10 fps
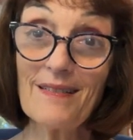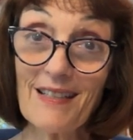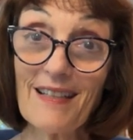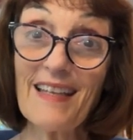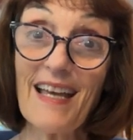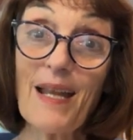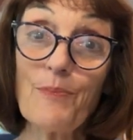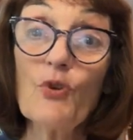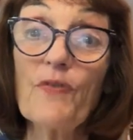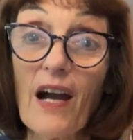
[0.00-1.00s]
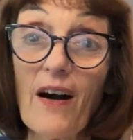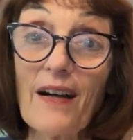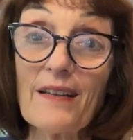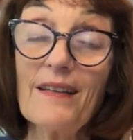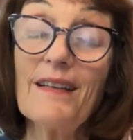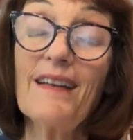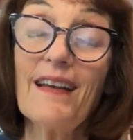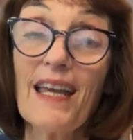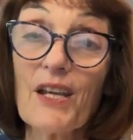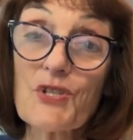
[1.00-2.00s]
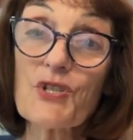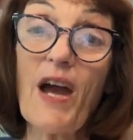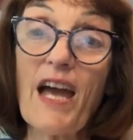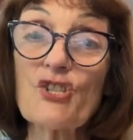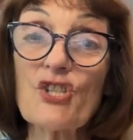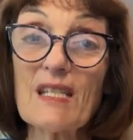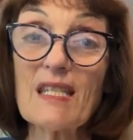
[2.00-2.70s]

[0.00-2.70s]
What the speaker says: done that, moving on. Here's your action